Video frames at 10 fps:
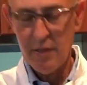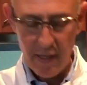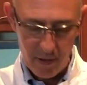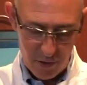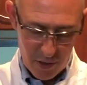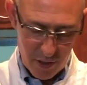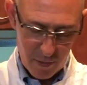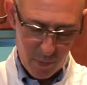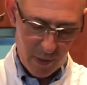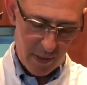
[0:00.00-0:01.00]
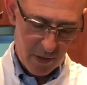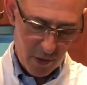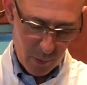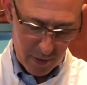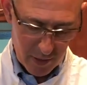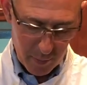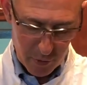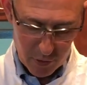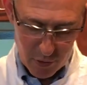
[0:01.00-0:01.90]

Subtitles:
That'll just bring it to the right temperature.